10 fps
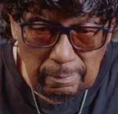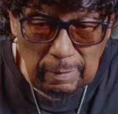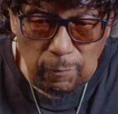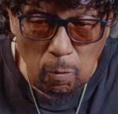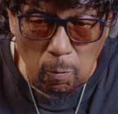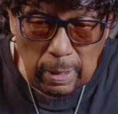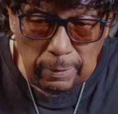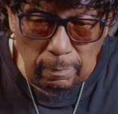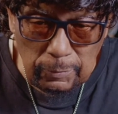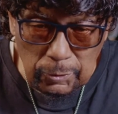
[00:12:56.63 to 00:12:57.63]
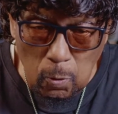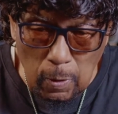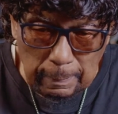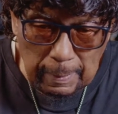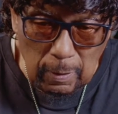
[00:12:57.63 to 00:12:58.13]
before we
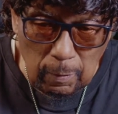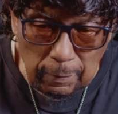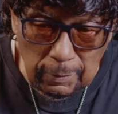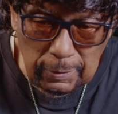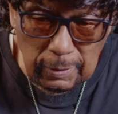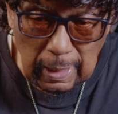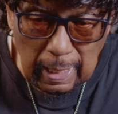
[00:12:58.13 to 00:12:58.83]
joined Bill Withers,